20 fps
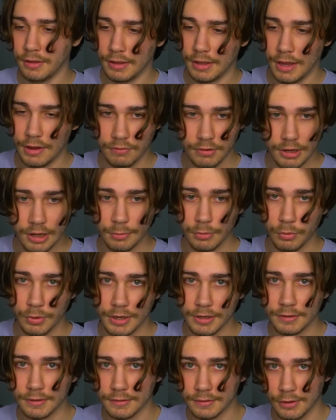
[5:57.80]
every couple
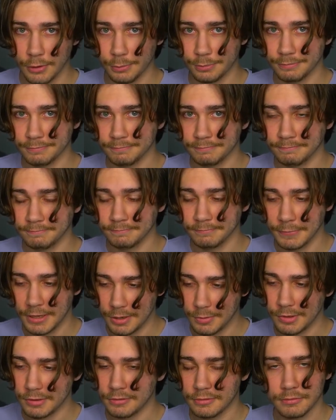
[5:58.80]
weeks. So
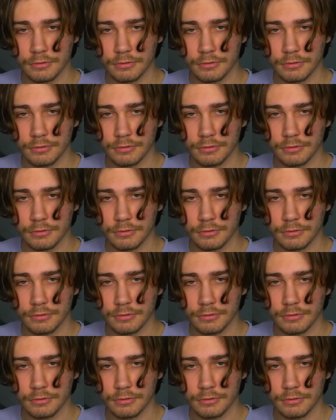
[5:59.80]
anyways,